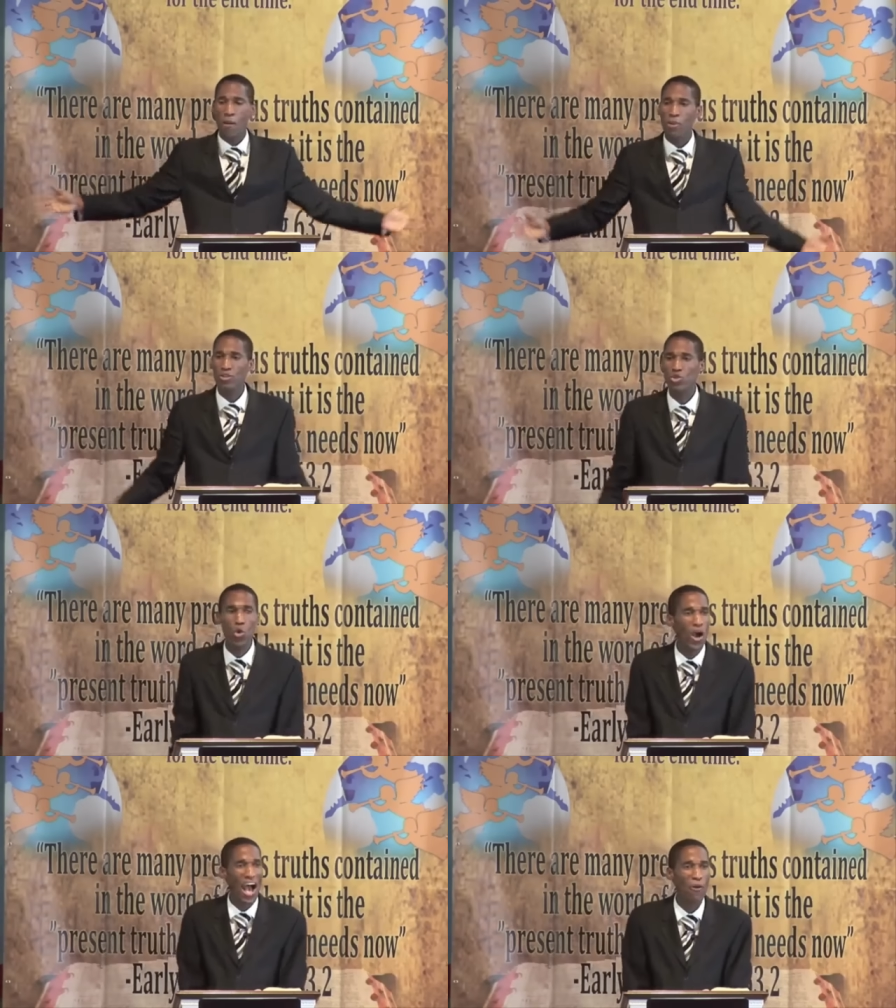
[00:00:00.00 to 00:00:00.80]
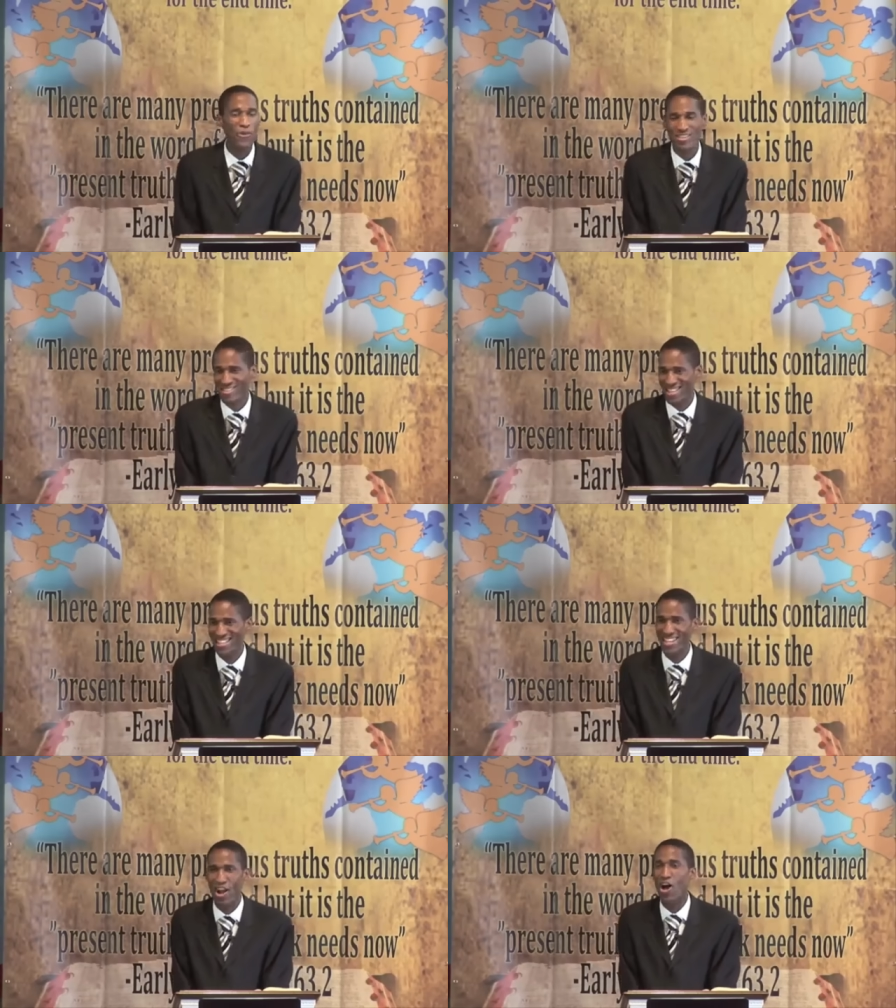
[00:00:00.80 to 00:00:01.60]
But do are we
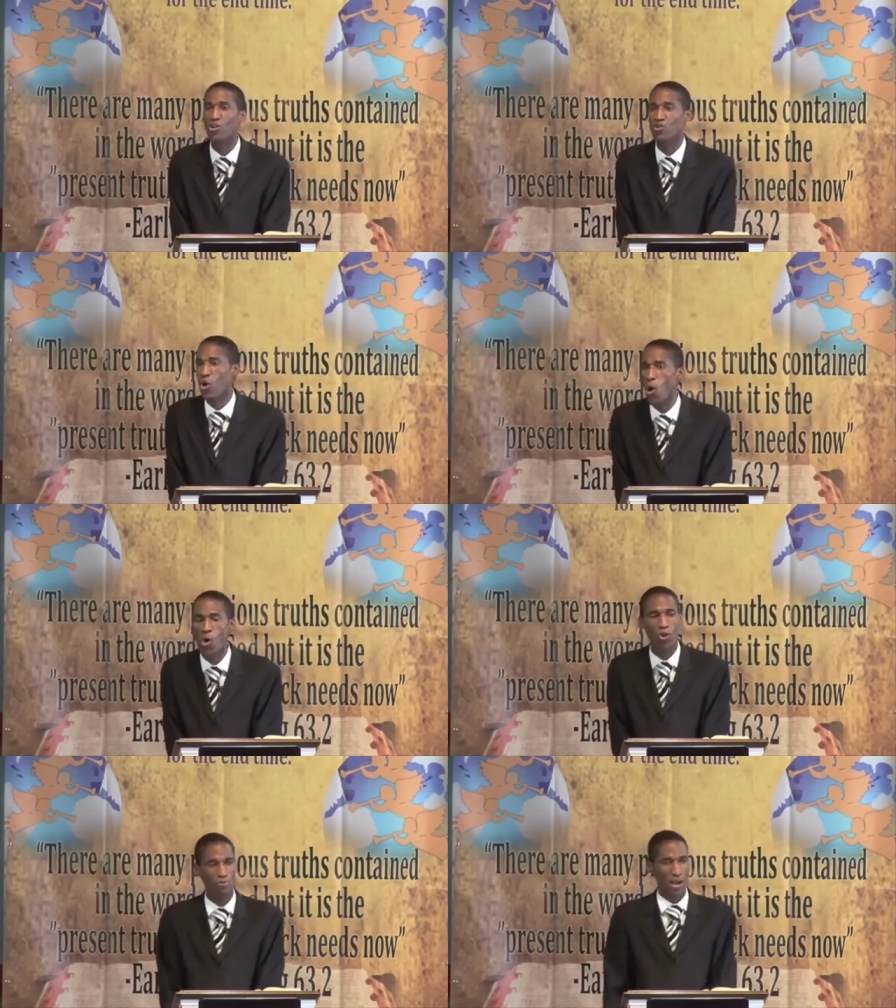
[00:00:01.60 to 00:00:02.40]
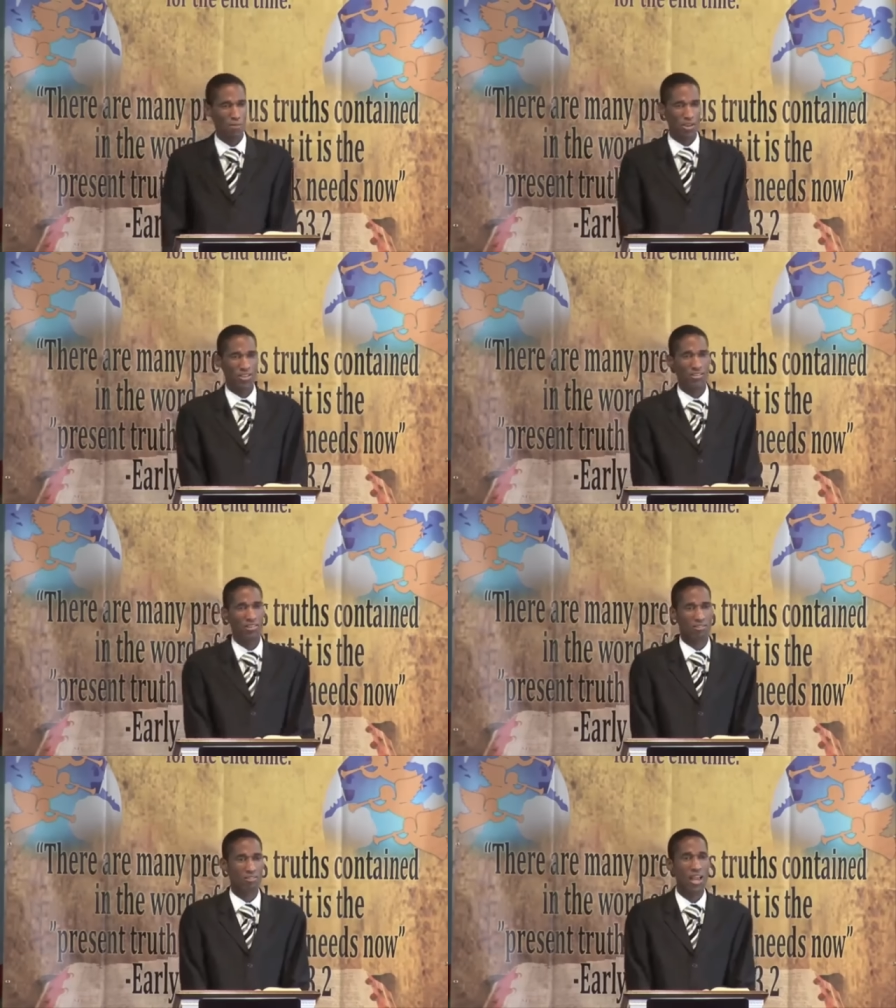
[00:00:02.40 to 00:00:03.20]
sitting on gold, my brothers and
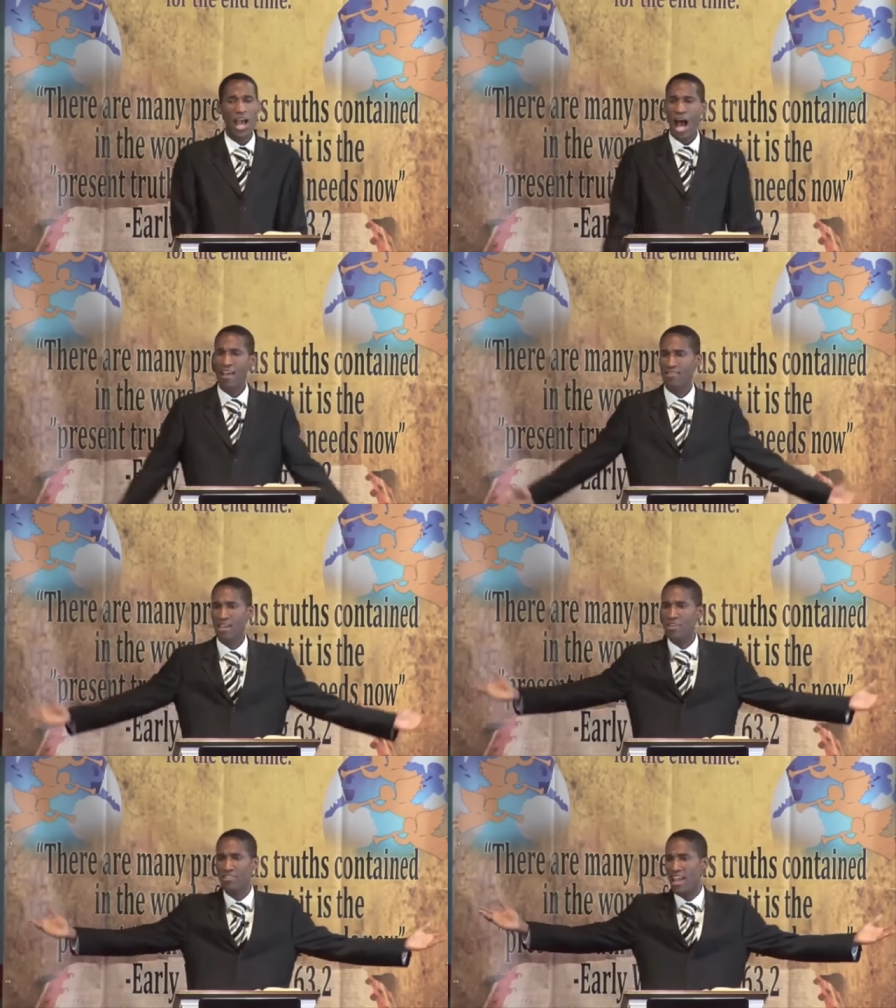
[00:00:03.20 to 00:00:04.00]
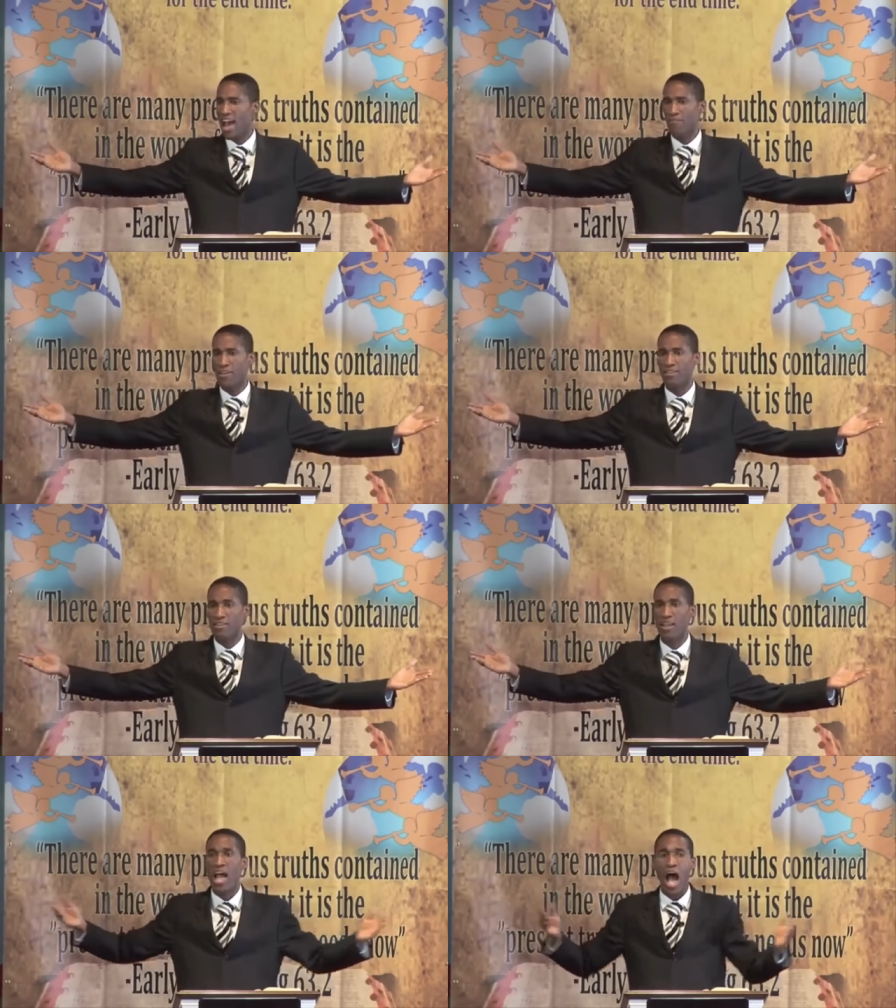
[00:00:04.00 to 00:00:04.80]
sisters? As Seventh-day
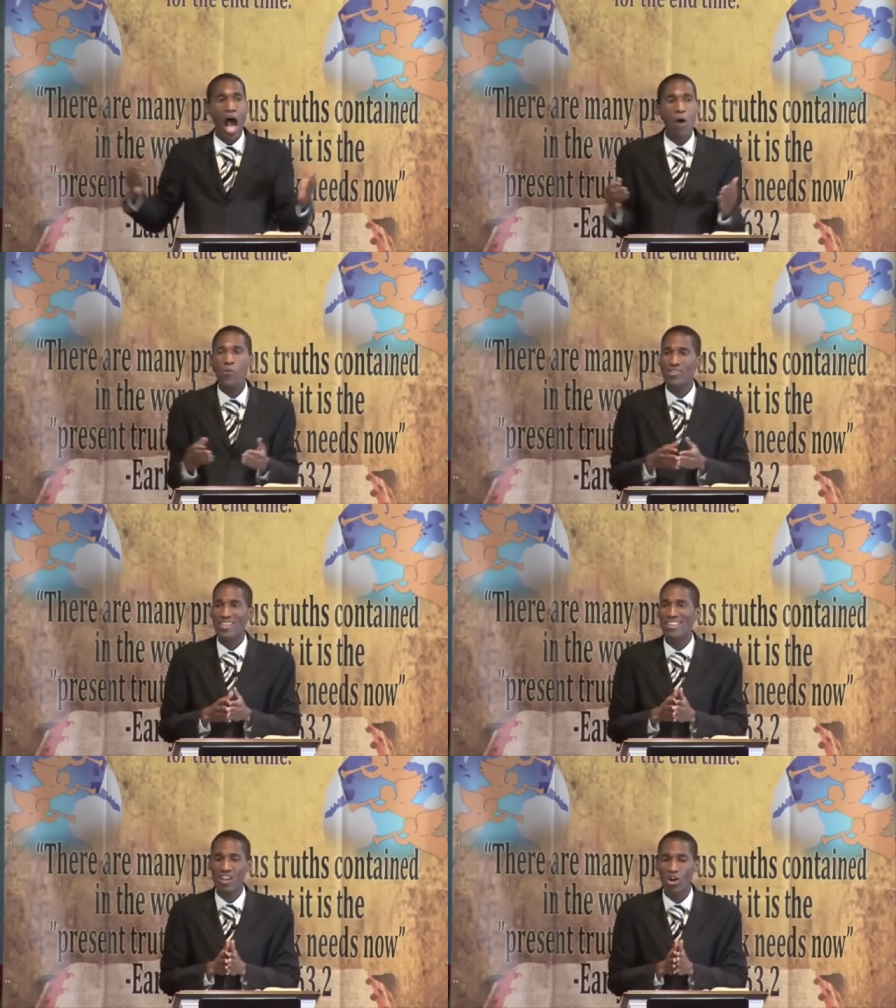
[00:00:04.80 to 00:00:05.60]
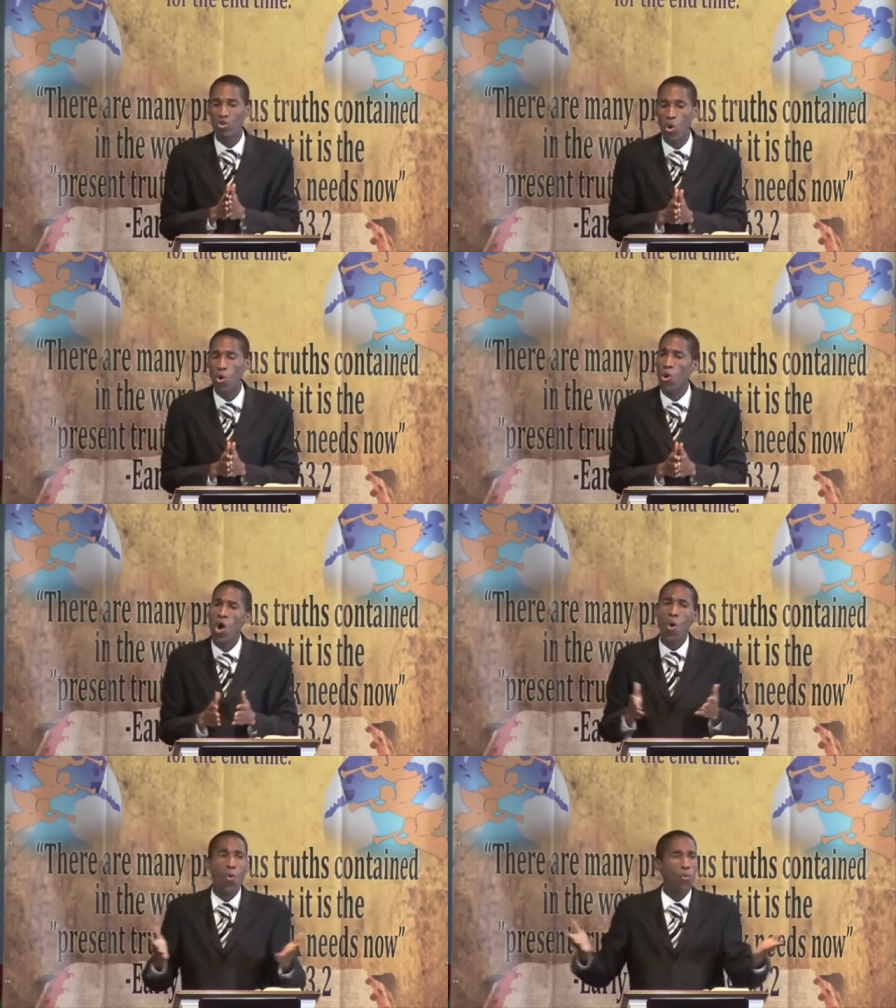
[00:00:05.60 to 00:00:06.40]
Adventists, are we sitting on
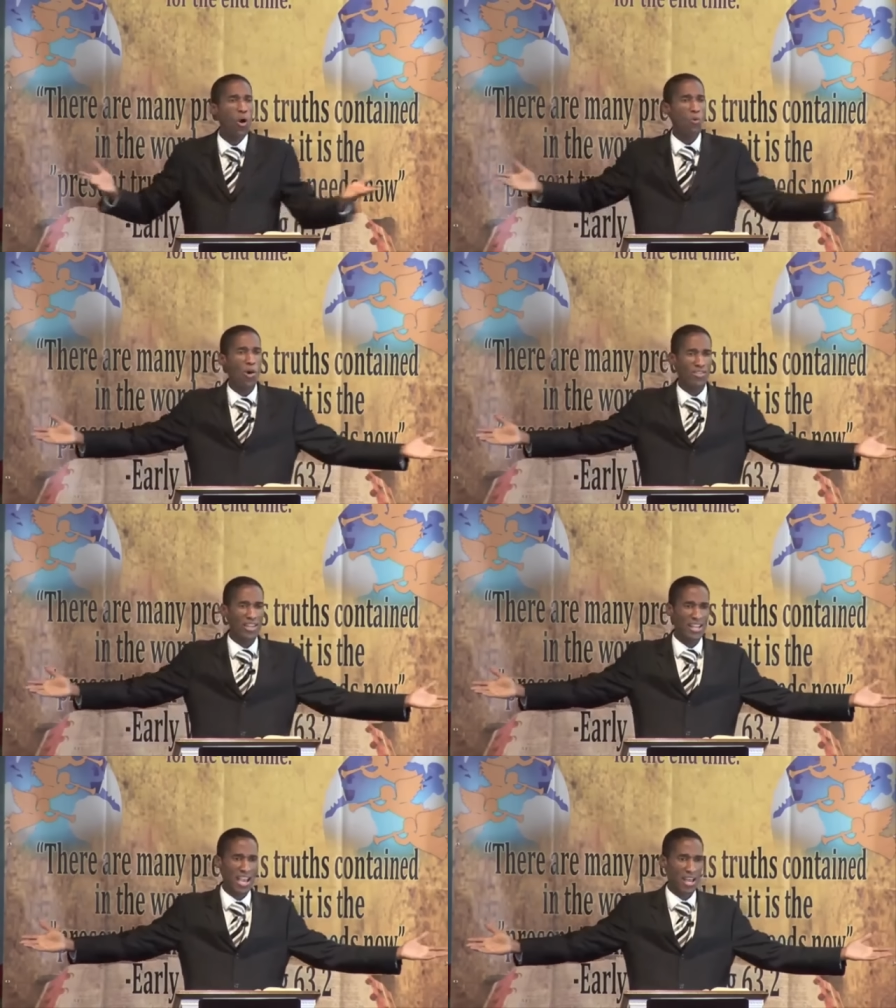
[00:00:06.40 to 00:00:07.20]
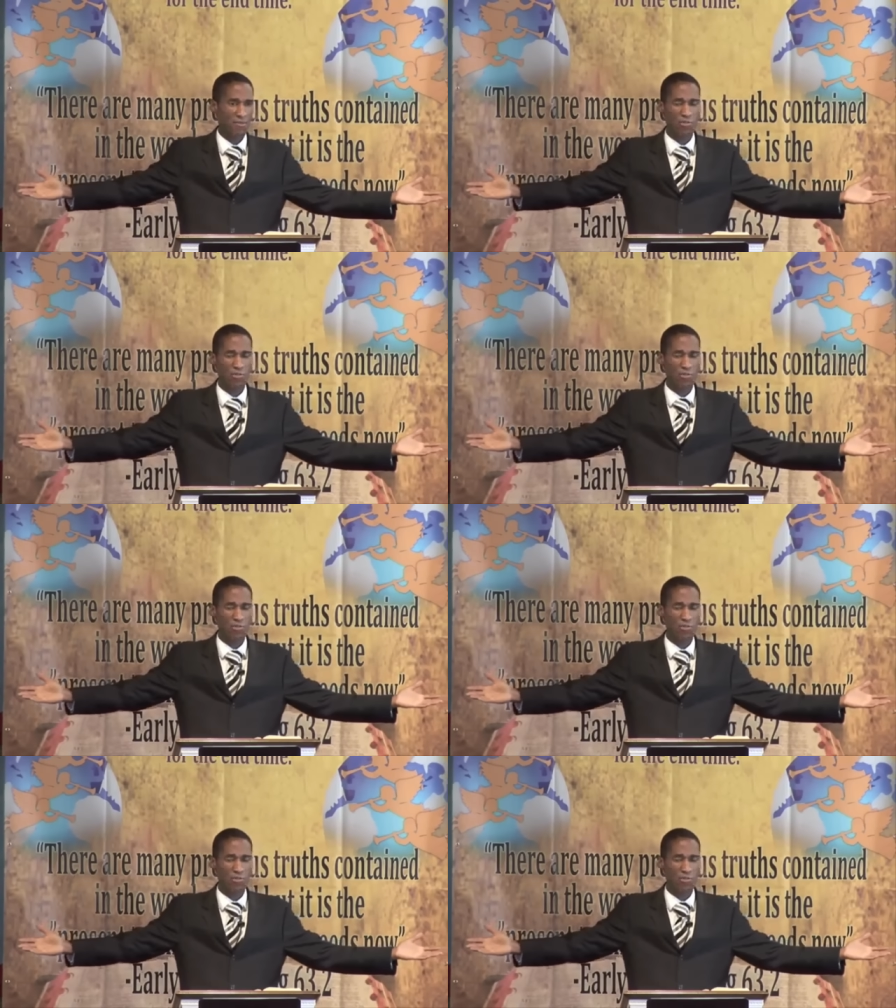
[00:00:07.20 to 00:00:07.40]
gold? What was it again?